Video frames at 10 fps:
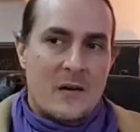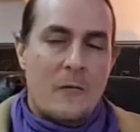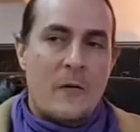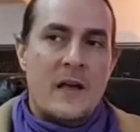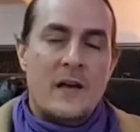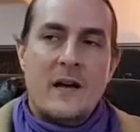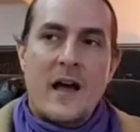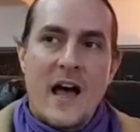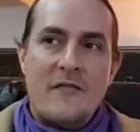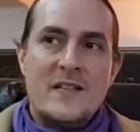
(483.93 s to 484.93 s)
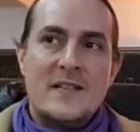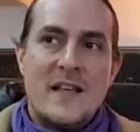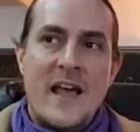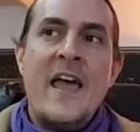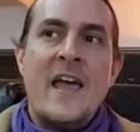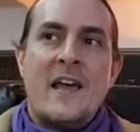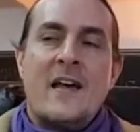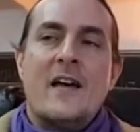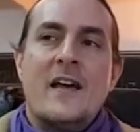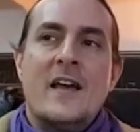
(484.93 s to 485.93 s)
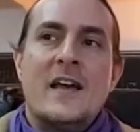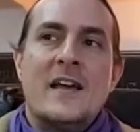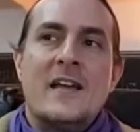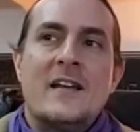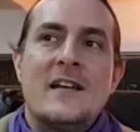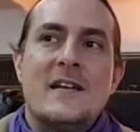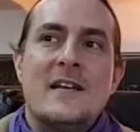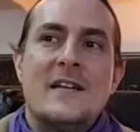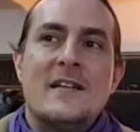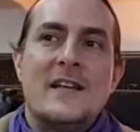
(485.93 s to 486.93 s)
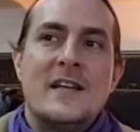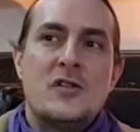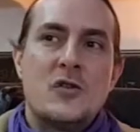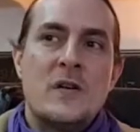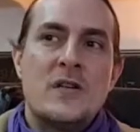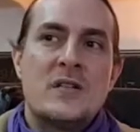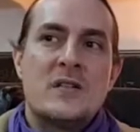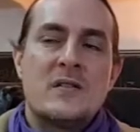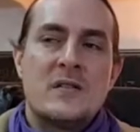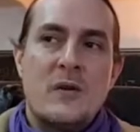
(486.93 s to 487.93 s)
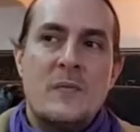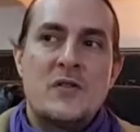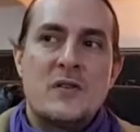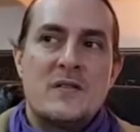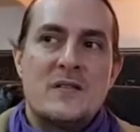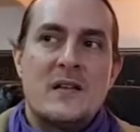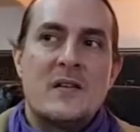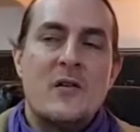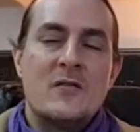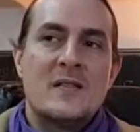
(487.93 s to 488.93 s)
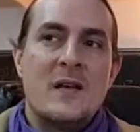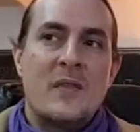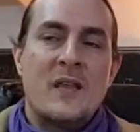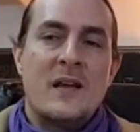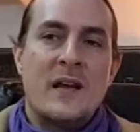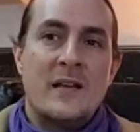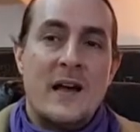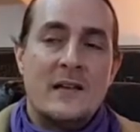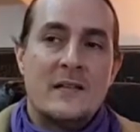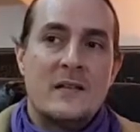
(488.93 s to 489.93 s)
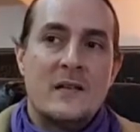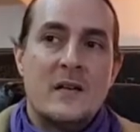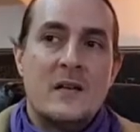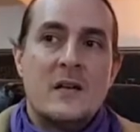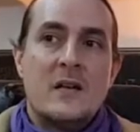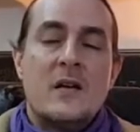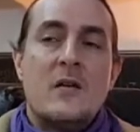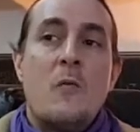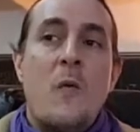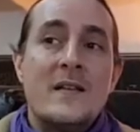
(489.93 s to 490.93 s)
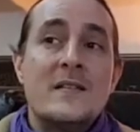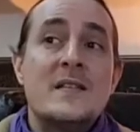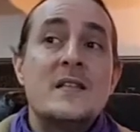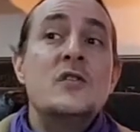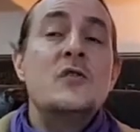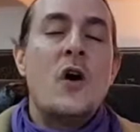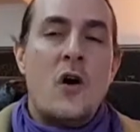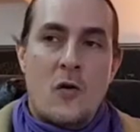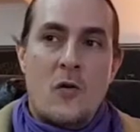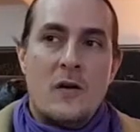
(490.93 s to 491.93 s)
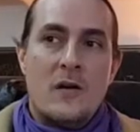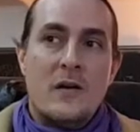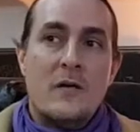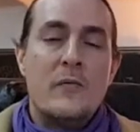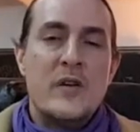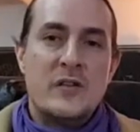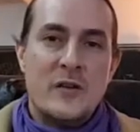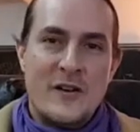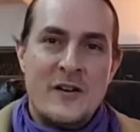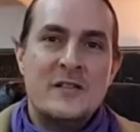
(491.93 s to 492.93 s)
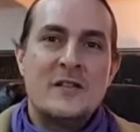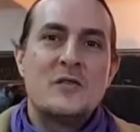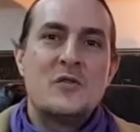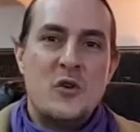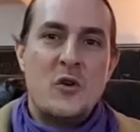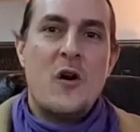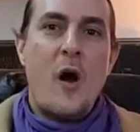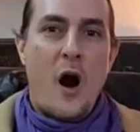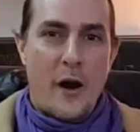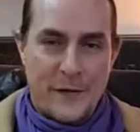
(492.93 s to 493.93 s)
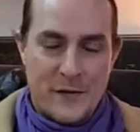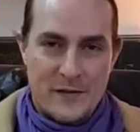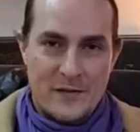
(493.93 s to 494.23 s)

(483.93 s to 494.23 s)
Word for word: We have a saying in the Jewish scriptures that goes something like that: once you know, return it to your heart.